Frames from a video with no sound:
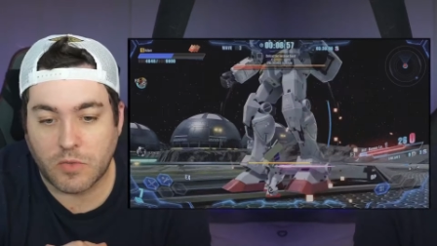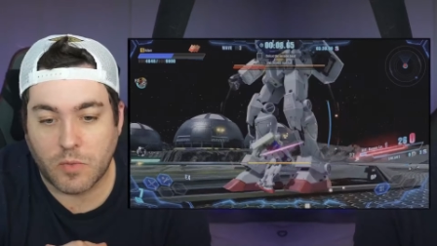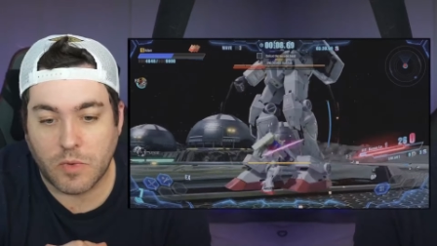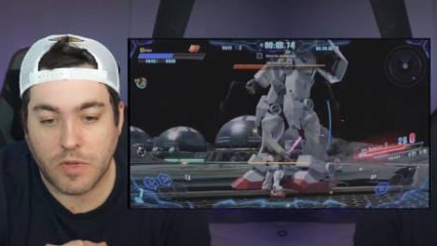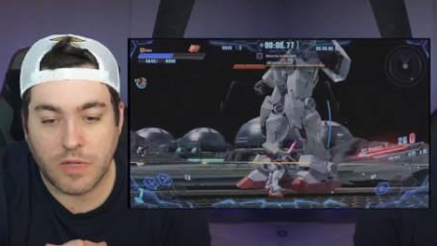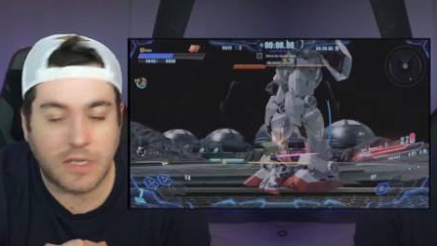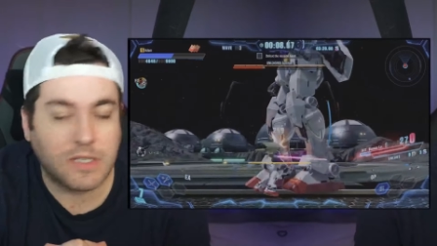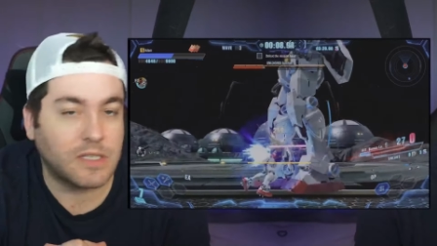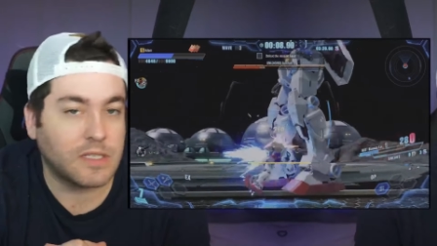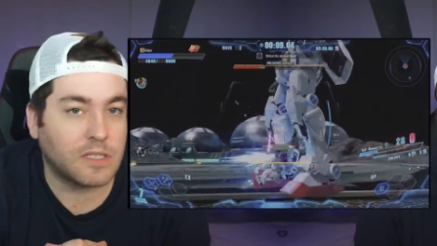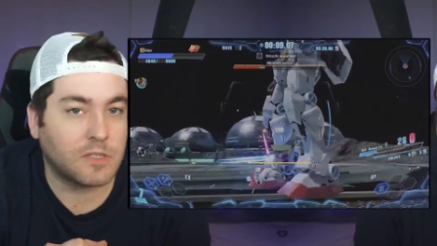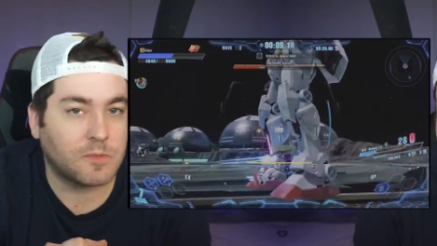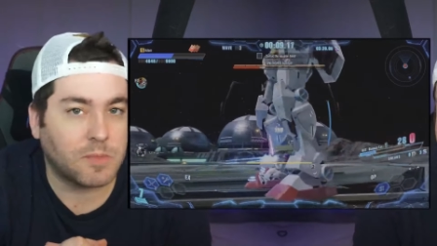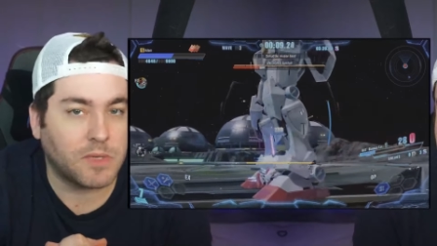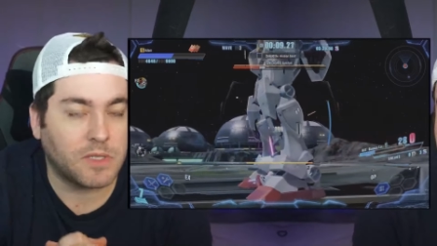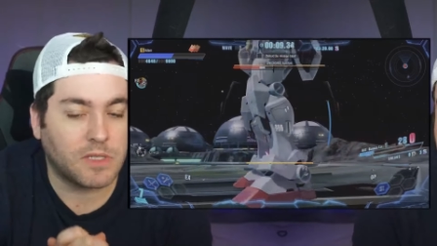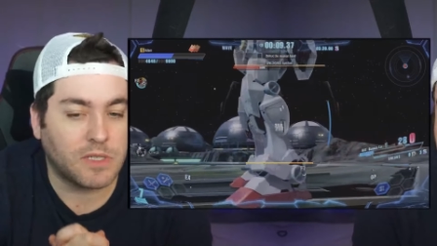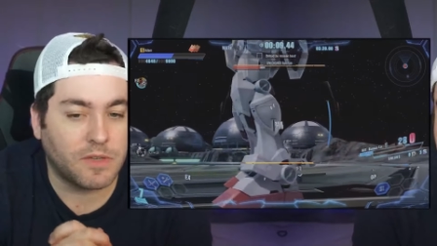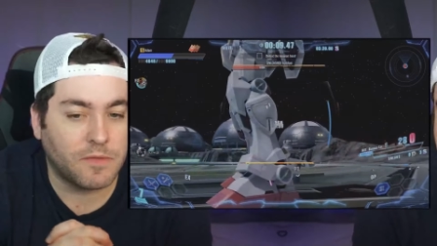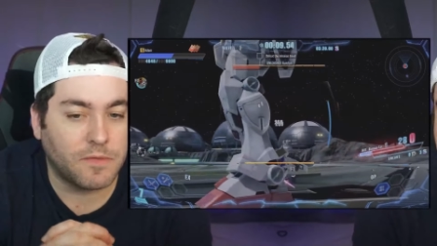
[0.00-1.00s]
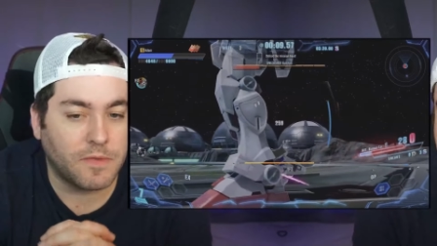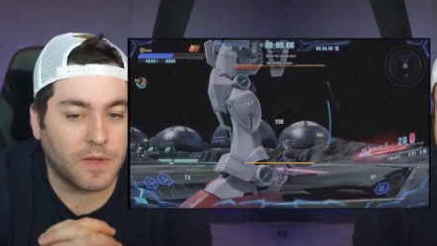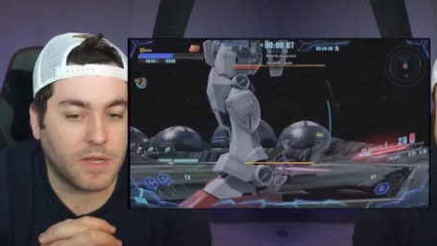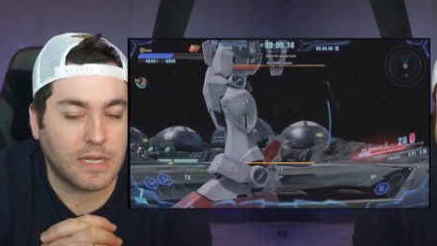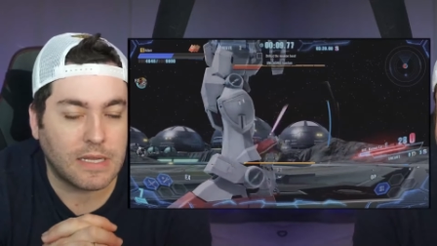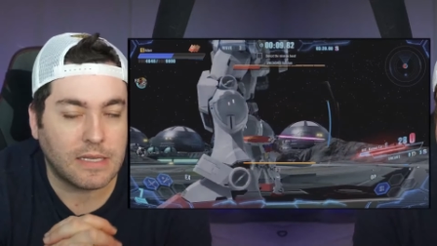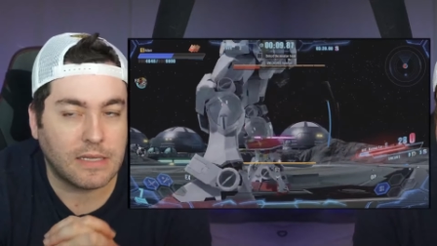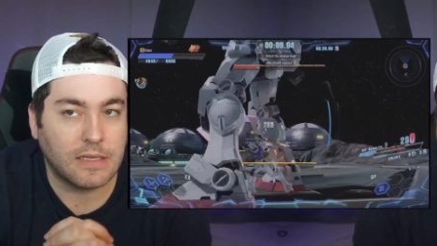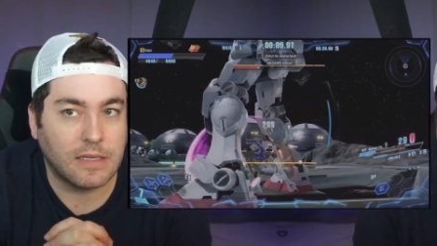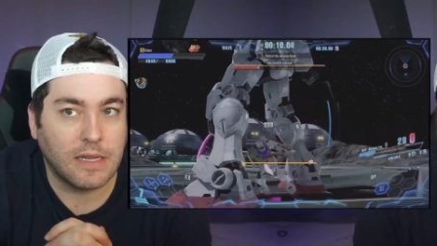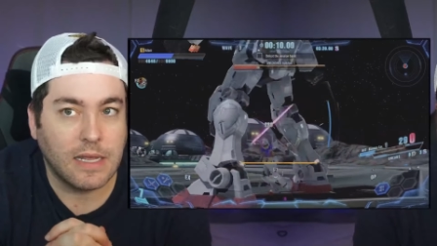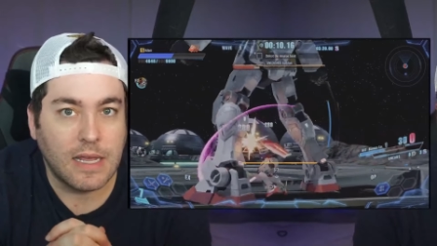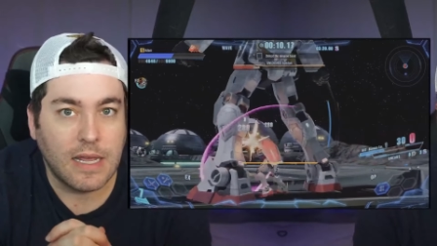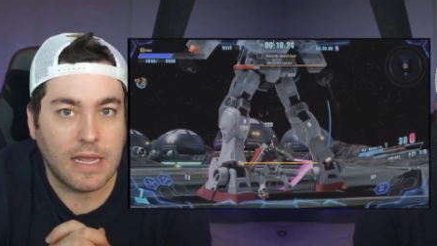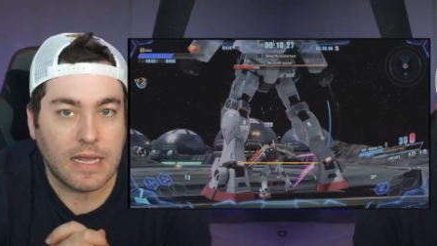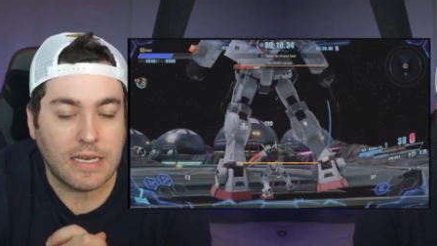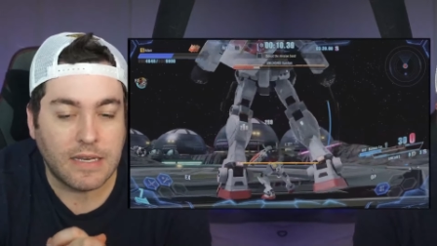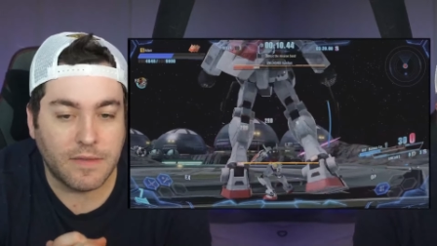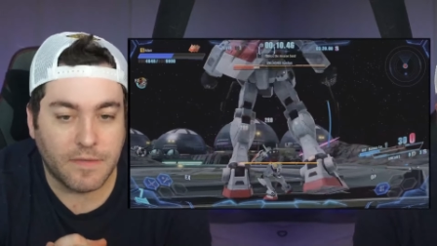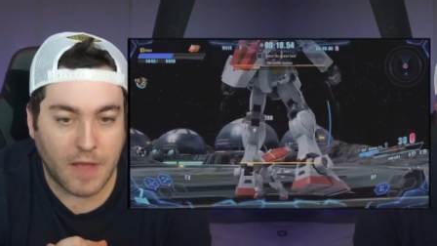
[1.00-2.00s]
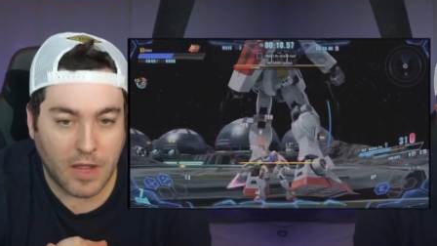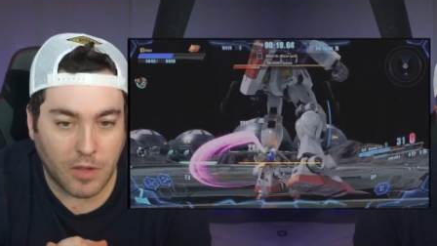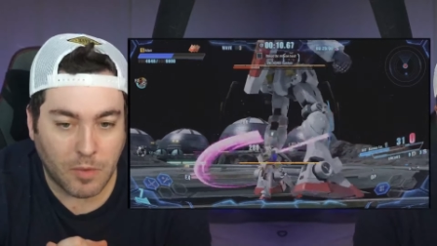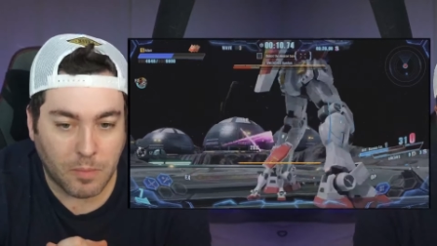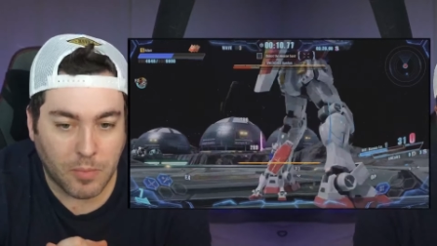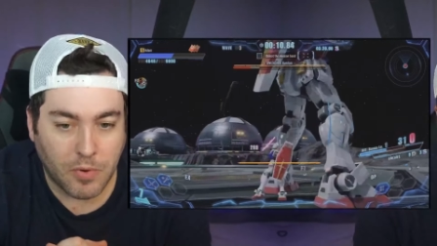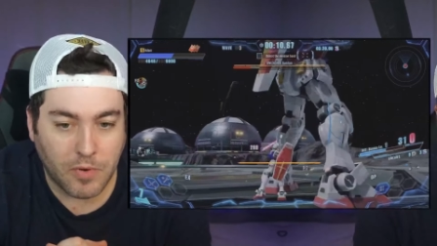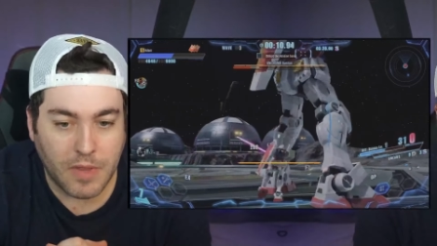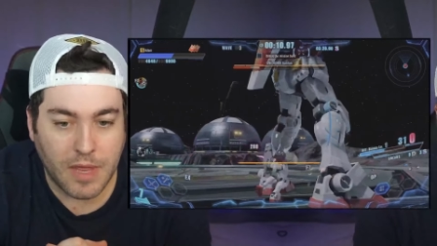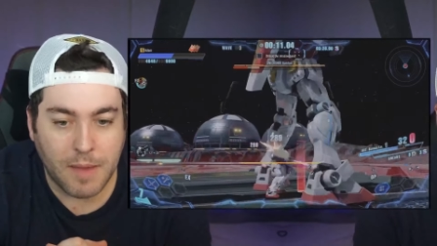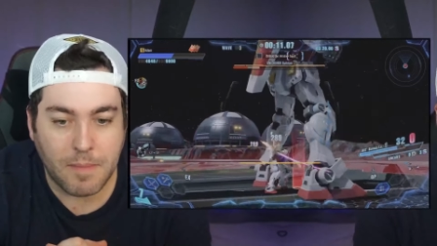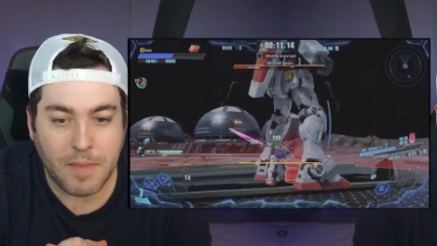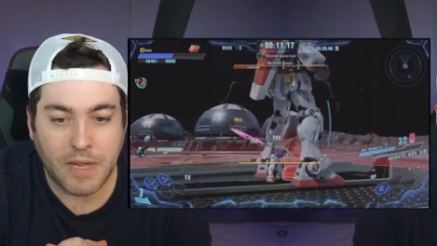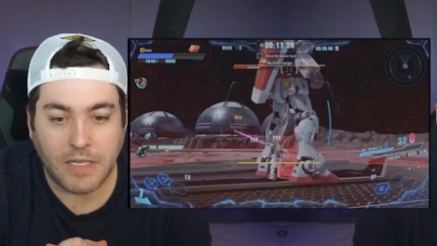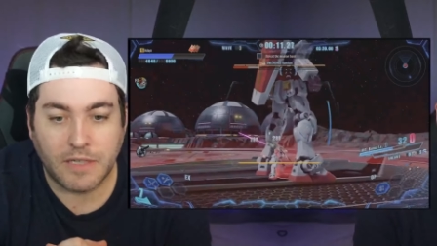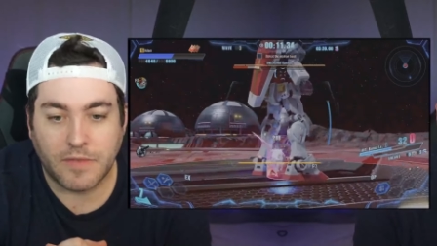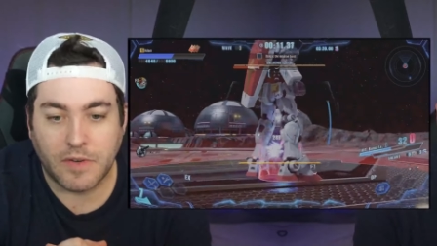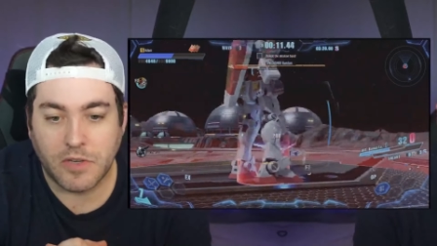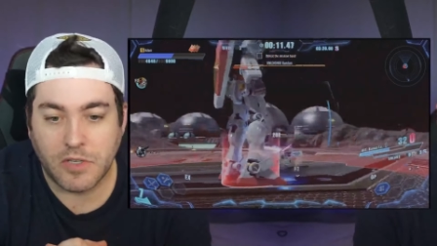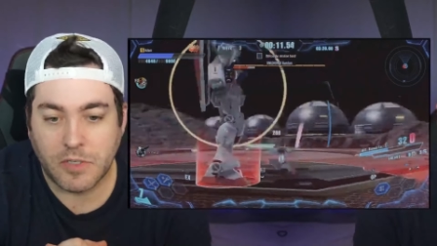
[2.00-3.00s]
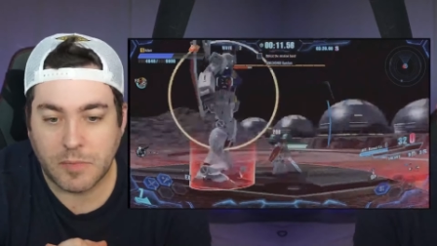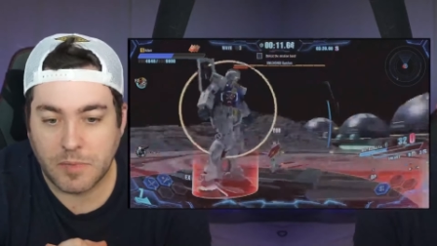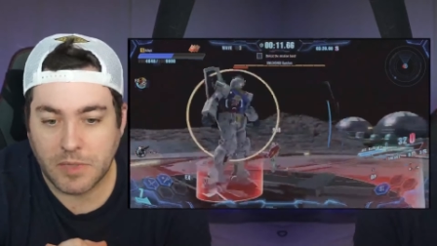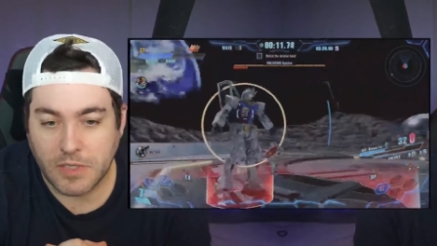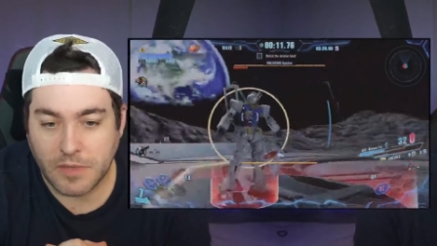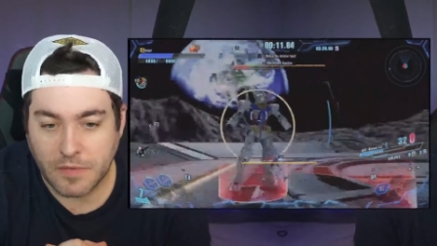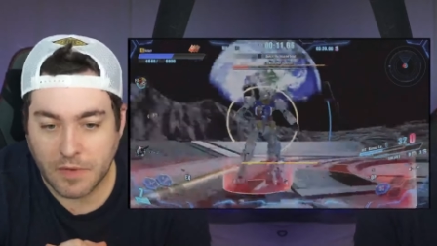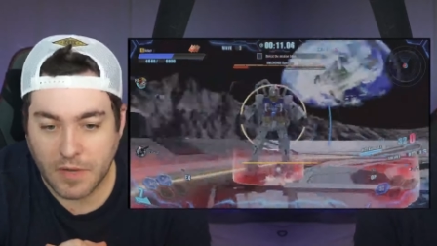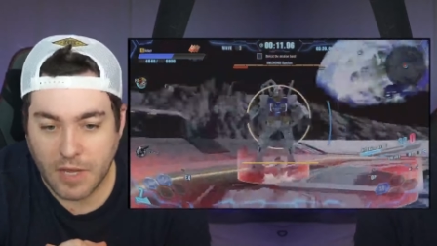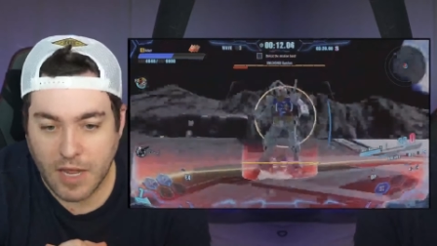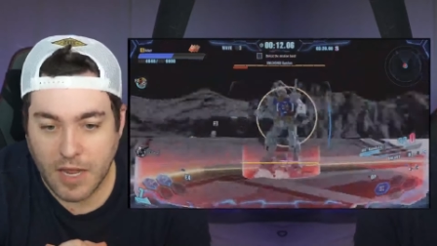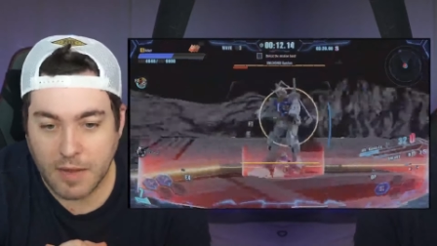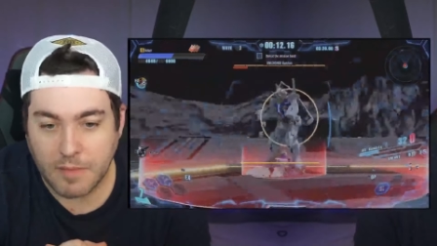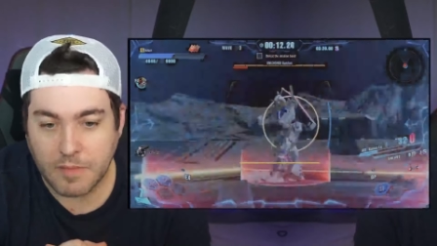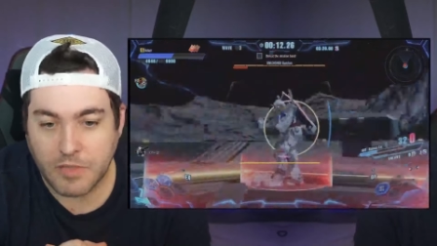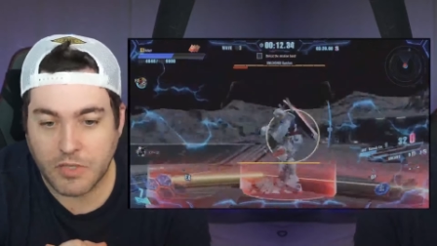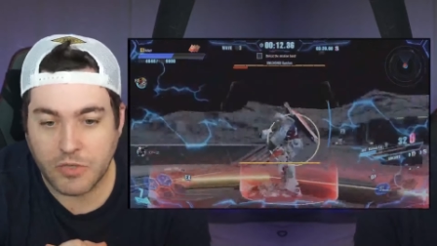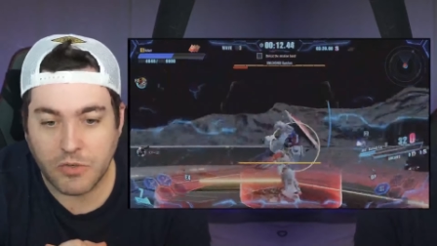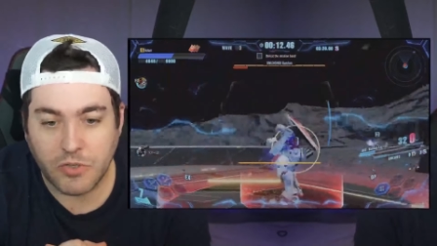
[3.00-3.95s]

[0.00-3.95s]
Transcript: where this is a specific developer that makes very specific games,